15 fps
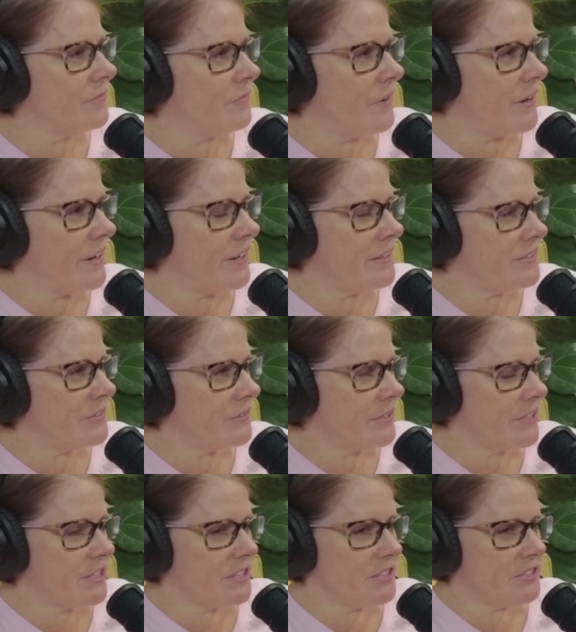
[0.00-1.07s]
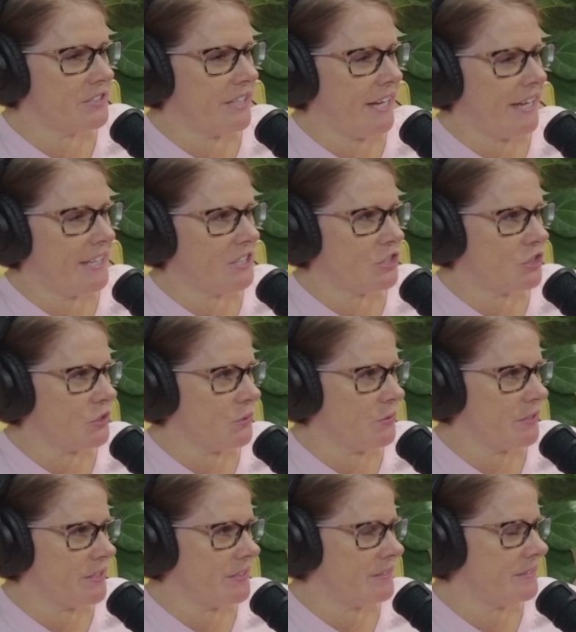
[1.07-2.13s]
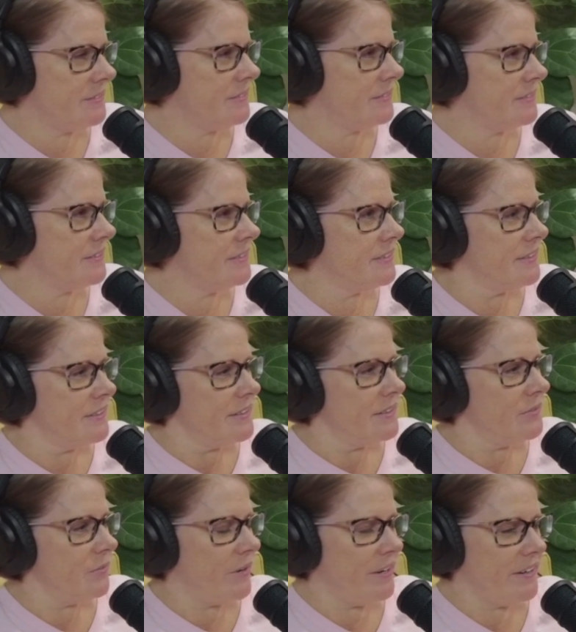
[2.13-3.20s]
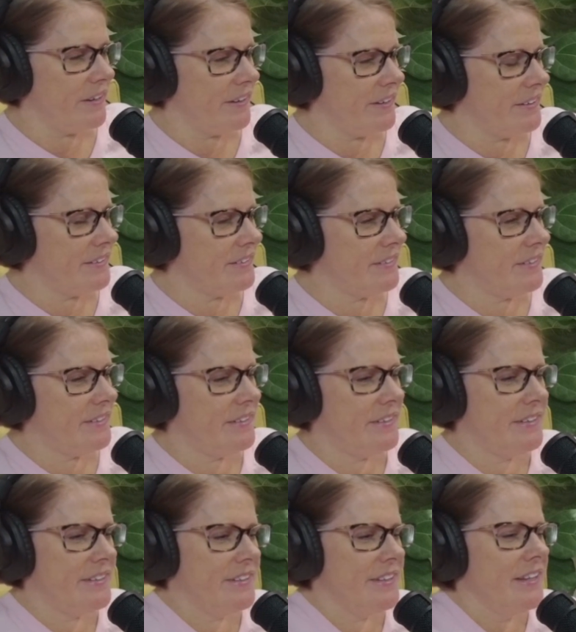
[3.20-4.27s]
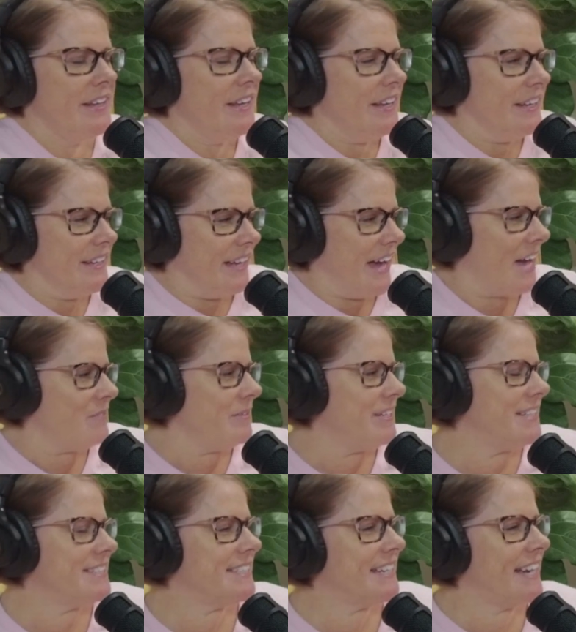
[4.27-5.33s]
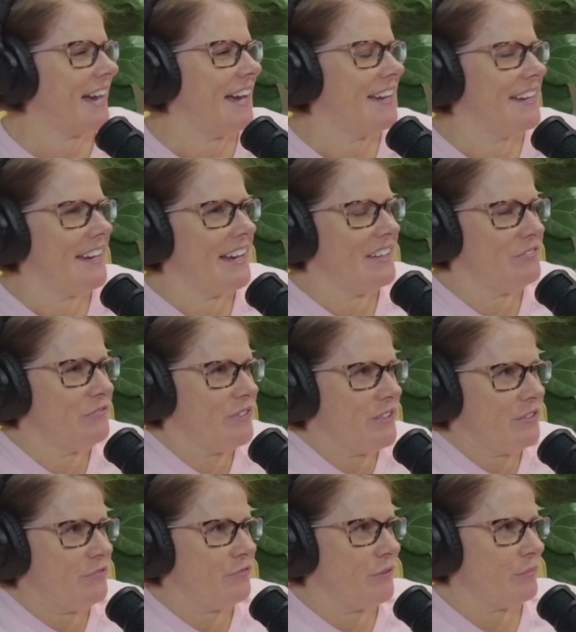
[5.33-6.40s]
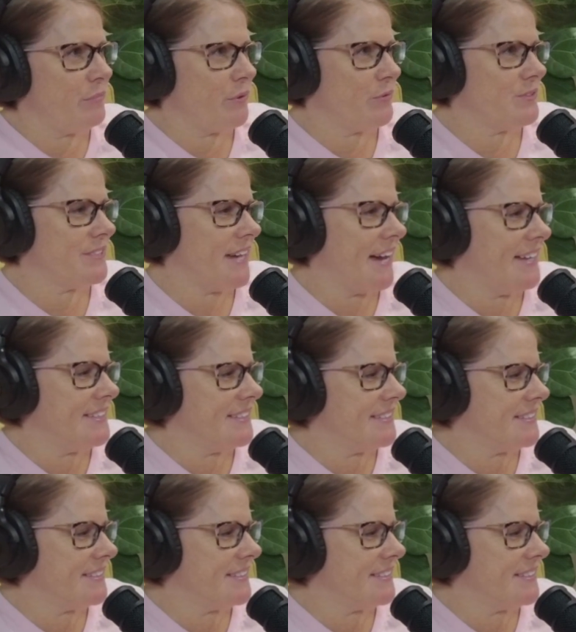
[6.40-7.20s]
Right. Don't eat canned tuna and whatnot. Ugh. I mean, it's like I feel for both sides of the